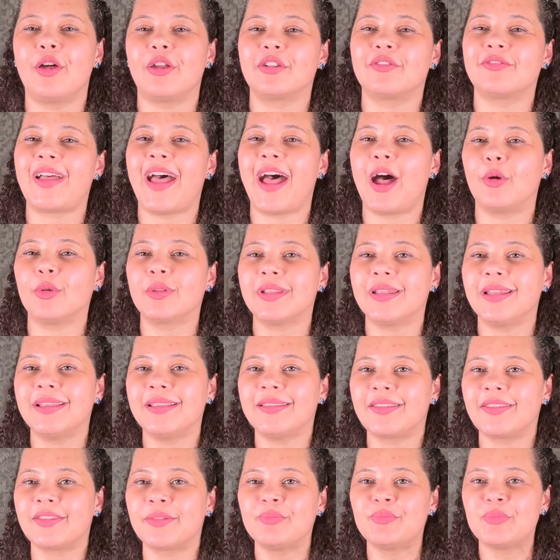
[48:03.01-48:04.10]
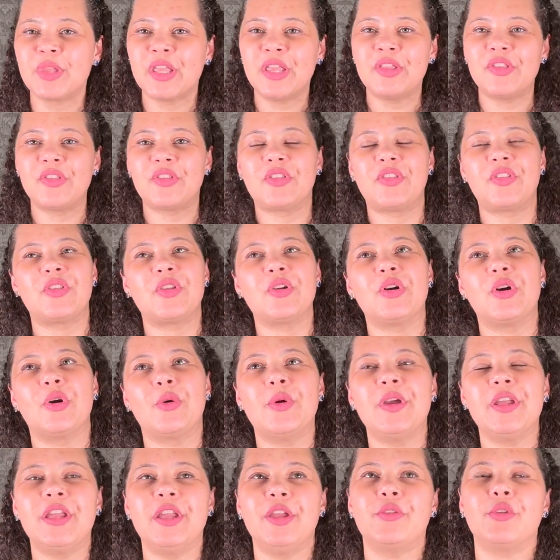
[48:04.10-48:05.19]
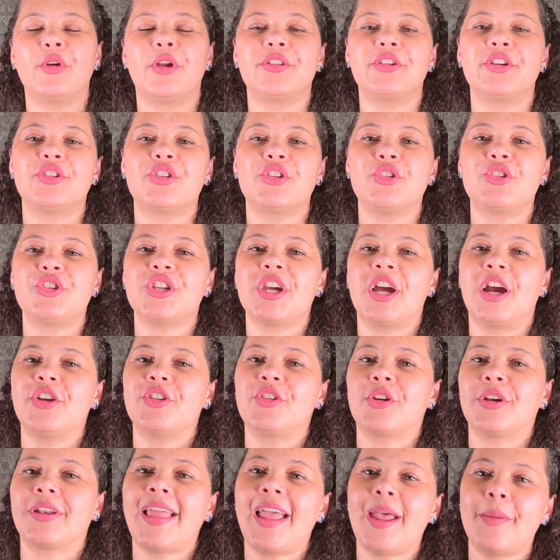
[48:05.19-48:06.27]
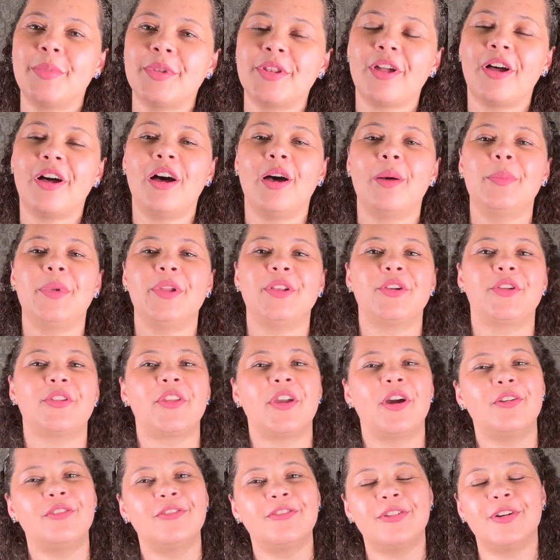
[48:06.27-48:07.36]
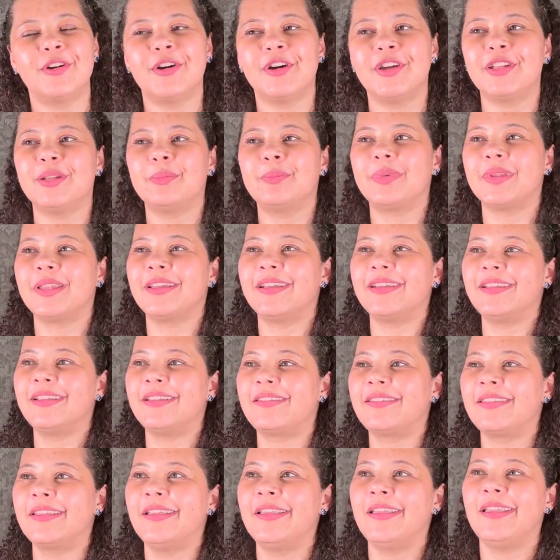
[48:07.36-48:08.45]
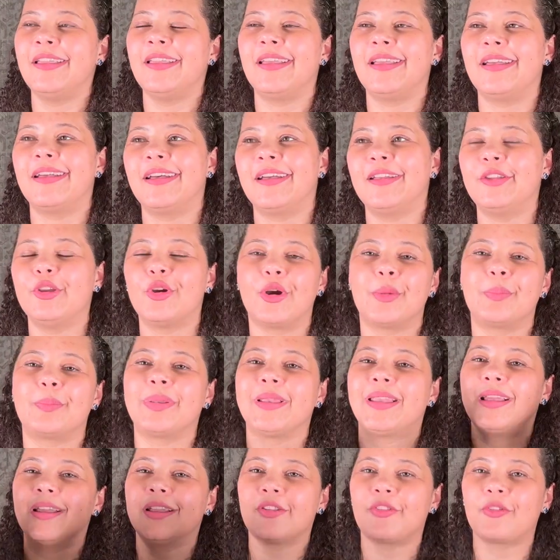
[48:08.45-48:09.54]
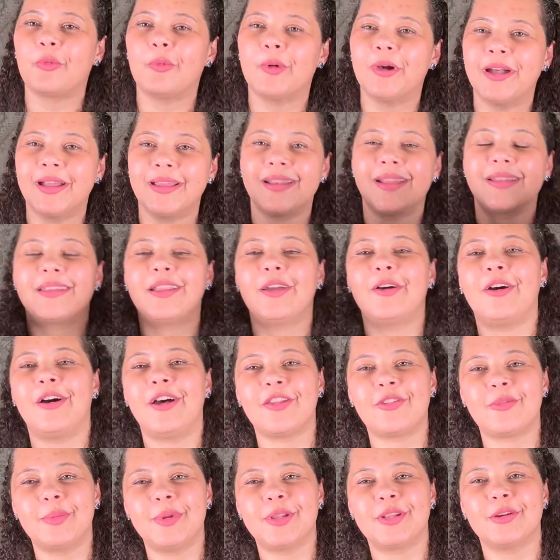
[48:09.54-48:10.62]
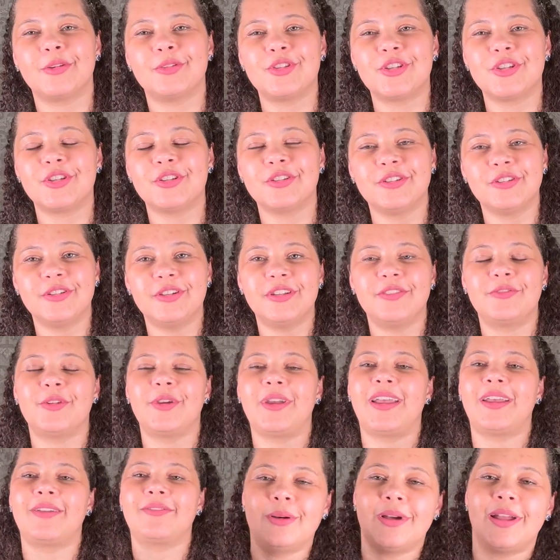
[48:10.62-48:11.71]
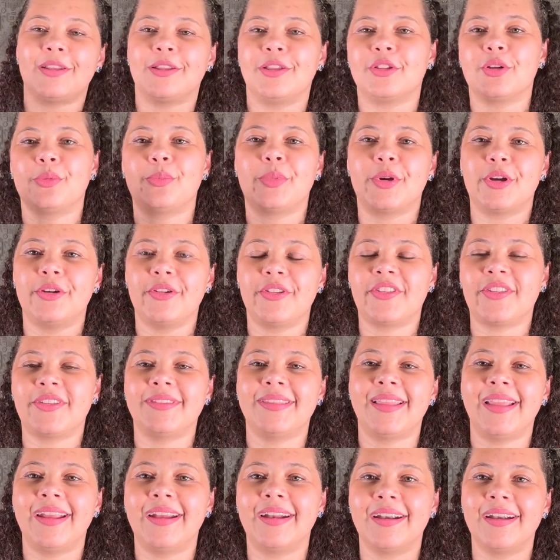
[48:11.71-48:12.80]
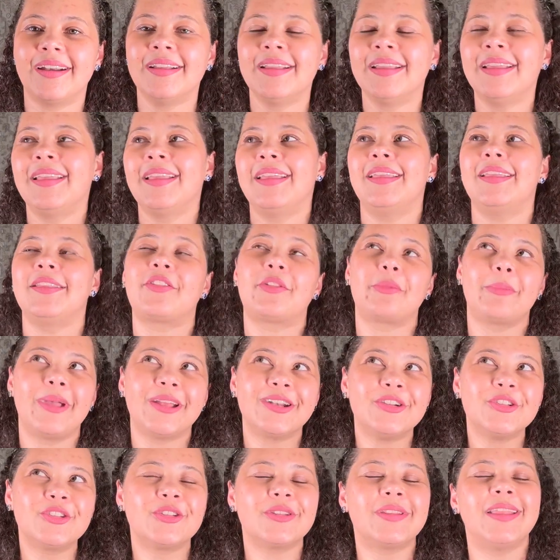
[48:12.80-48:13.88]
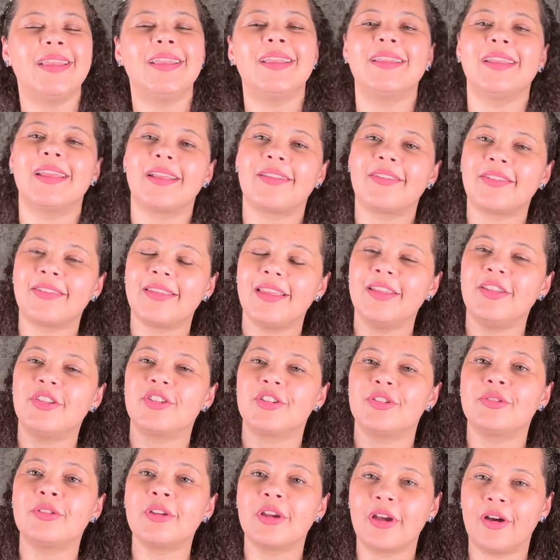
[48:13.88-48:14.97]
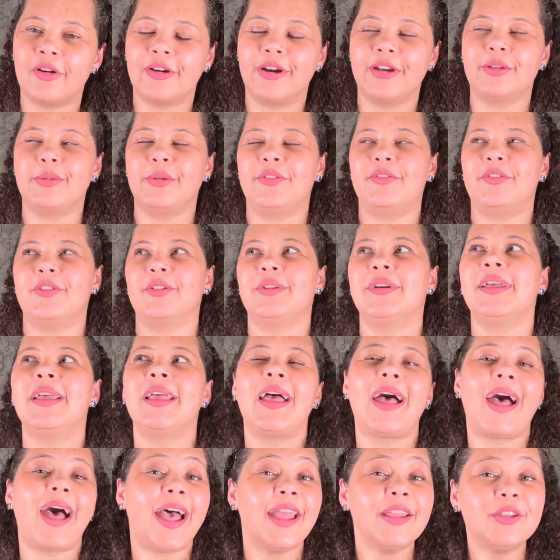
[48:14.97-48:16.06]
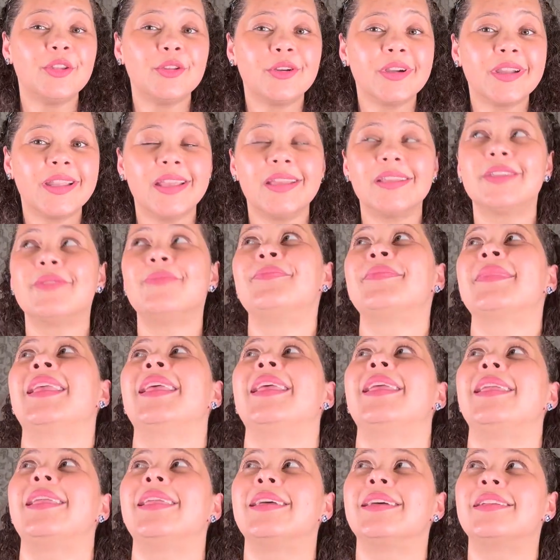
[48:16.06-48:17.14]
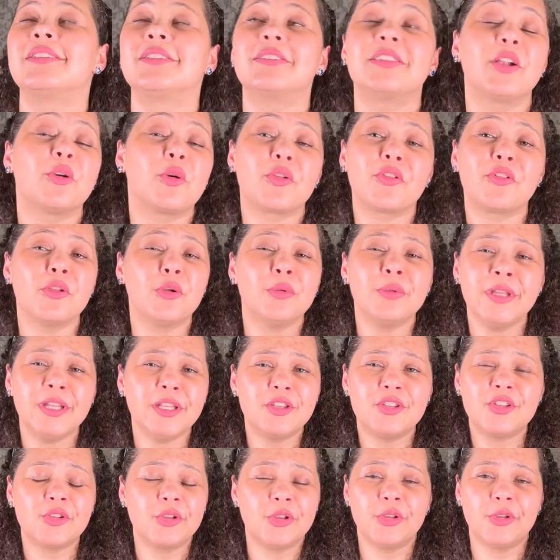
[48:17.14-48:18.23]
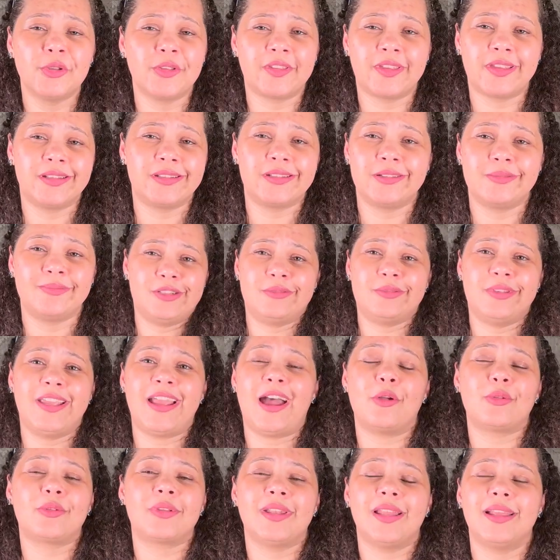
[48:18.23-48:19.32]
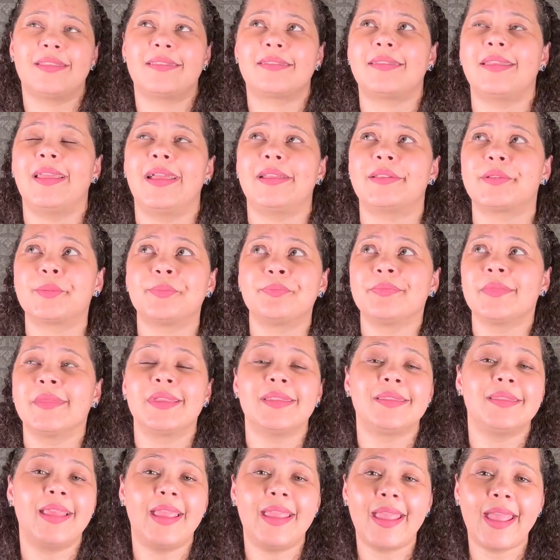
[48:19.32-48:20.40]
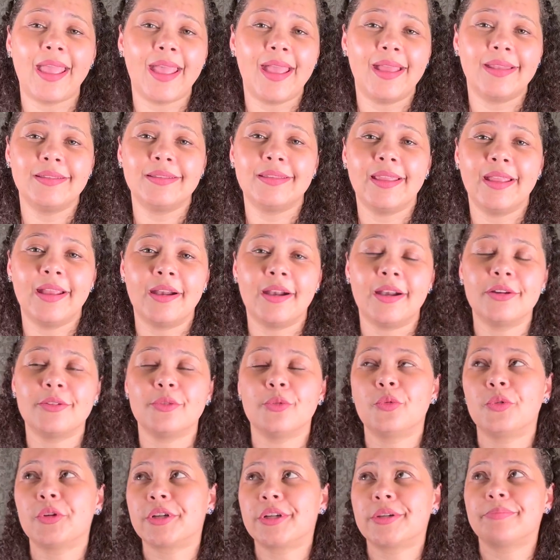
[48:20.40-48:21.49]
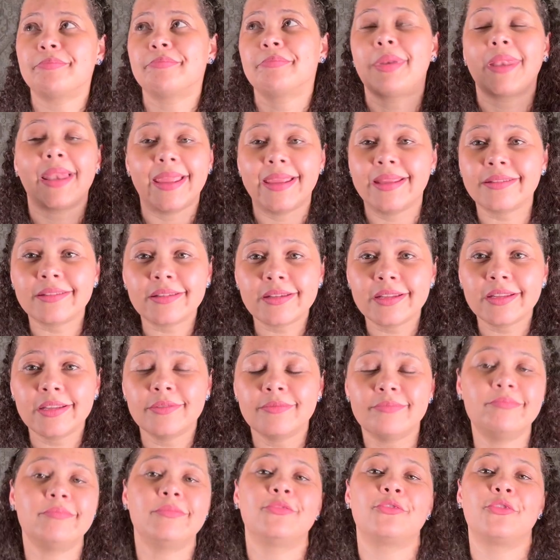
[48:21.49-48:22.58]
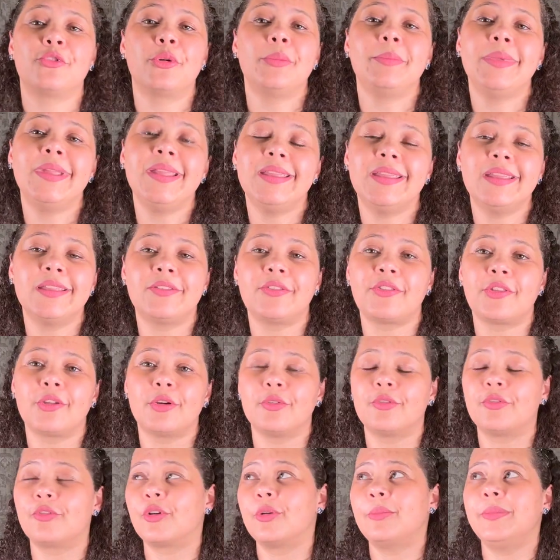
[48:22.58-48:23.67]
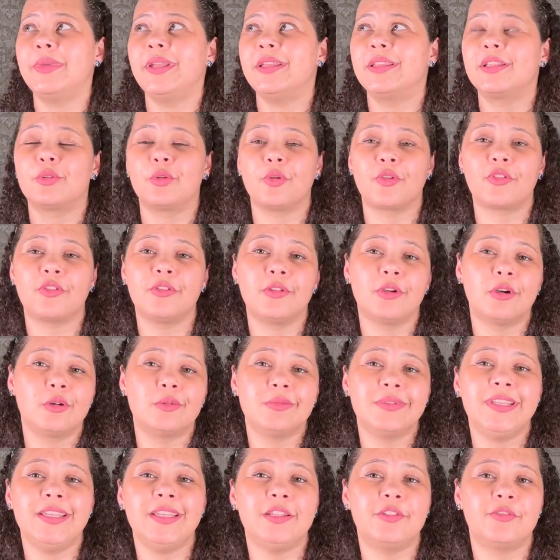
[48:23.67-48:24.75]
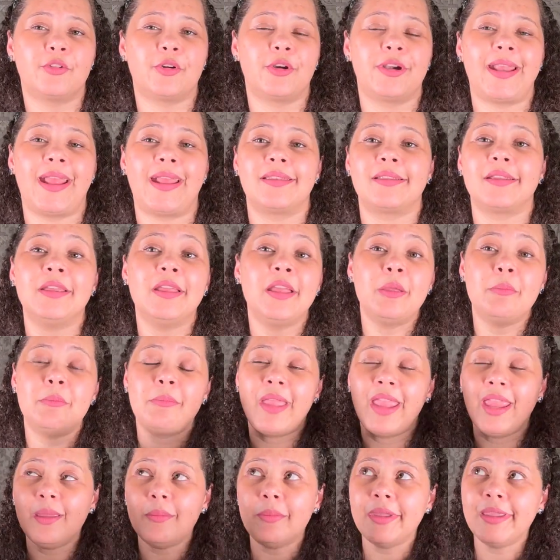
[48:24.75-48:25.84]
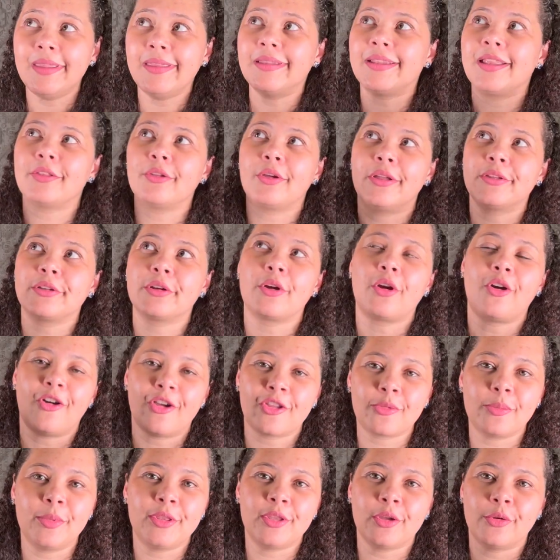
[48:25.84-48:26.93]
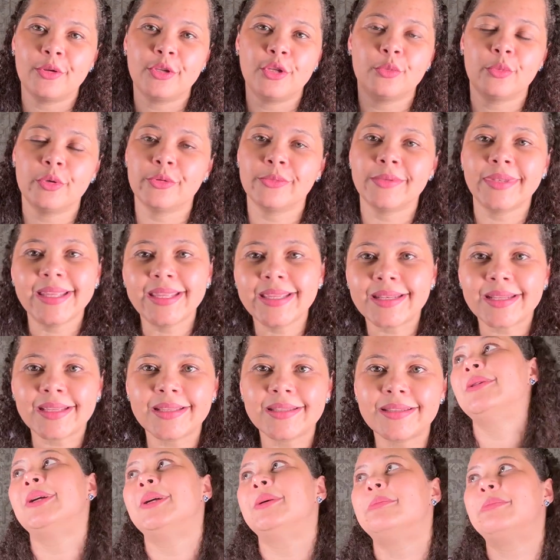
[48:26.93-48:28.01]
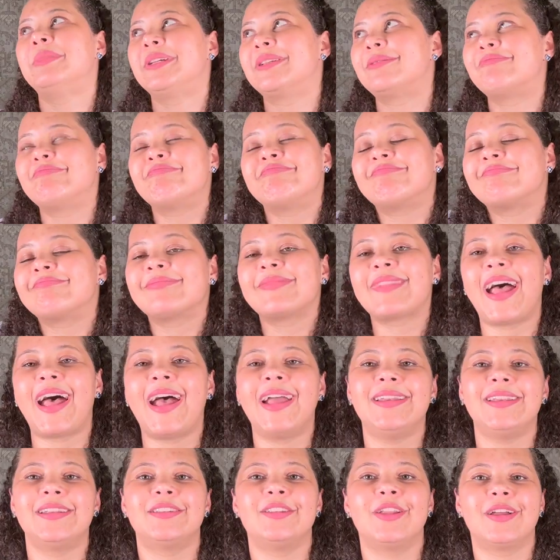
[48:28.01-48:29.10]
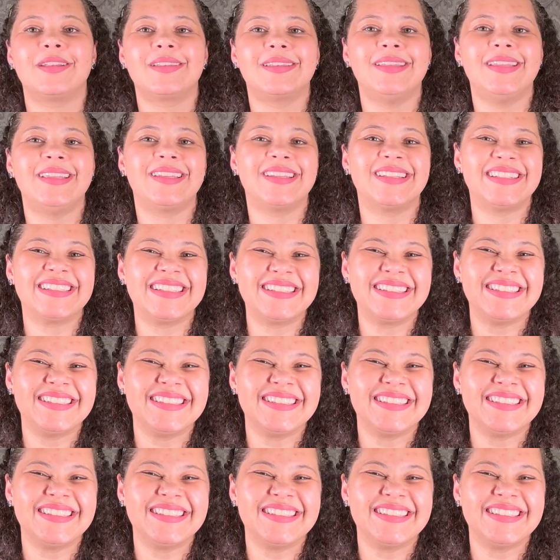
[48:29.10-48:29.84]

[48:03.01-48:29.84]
of outlets. So in order to charge your laptop and your cell phone, plus your plus one at the hospital too, if you have another person there, it's better to take an extension cord with you. I took it and there was no need to use it. The outlets that they had there were plenty for me, so for me there was no need for that. Maybe in another hospital you will need it, but I did not need it.